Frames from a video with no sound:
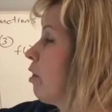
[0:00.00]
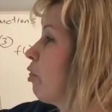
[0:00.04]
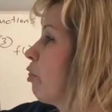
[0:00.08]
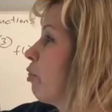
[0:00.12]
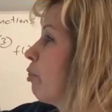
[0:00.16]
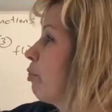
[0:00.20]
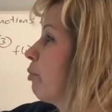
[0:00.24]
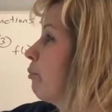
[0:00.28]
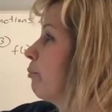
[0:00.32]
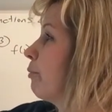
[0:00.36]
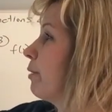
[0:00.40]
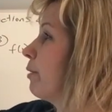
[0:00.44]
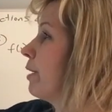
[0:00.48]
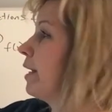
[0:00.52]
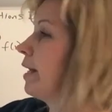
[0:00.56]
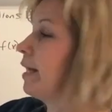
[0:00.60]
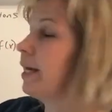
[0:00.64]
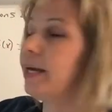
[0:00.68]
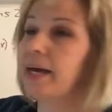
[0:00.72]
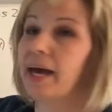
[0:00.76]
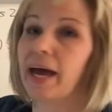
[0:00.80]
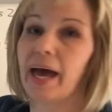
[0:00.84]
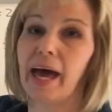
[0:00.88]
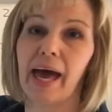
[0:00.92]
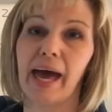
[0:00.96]

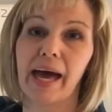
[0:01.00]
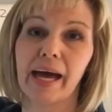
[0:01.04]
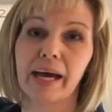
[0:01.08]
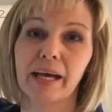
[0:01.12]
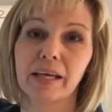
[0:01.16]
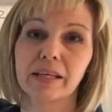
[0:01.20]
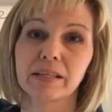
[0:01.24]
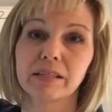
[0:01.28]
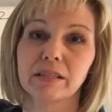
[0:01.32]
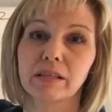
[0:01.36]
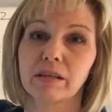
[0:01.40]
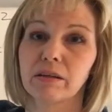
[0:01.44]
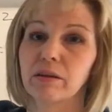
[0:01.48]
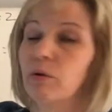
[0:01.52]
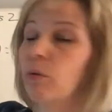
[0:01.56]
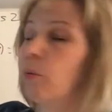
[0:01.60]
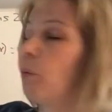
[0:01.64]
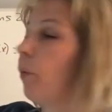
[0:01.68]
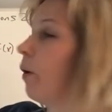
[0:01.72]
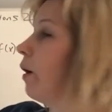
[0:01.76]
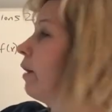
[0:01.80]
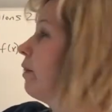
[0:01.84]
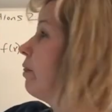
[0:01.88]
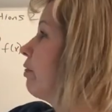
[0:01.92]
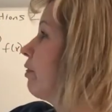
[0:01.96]
3x to the
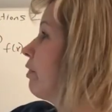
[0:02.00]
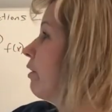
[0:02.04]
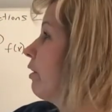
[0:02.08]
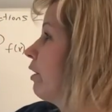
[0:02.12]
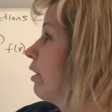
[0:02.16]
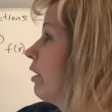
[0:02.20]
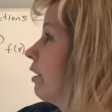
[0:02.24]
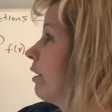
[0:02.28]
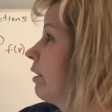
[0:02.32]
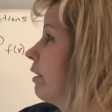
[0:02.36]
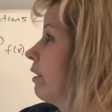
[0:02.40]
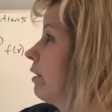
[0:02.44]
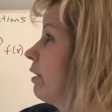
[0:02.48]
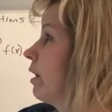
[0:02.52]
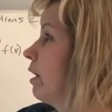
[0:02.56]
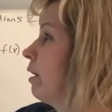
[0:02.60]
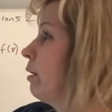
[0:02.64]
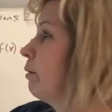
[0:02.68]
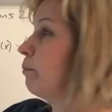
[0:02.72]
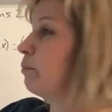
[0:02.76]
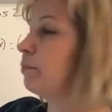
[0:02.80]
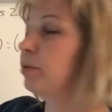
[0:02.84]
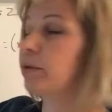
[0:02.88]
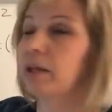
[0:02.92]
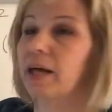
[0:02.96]
1/3
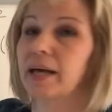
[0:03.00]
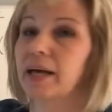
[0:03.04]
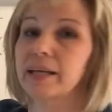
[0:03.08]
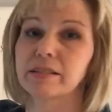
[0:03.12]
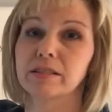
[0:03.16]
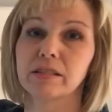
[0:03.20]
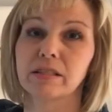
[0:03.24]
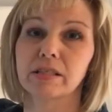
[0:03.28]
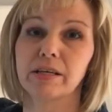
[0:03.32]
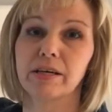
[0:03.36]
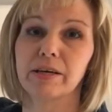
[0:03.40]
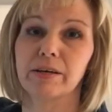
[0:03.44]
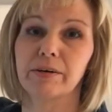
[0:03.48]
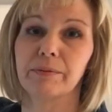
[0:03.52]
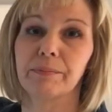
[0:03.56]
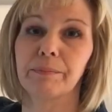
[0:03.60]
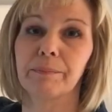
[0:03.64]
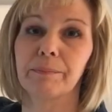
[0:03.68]
plus 2.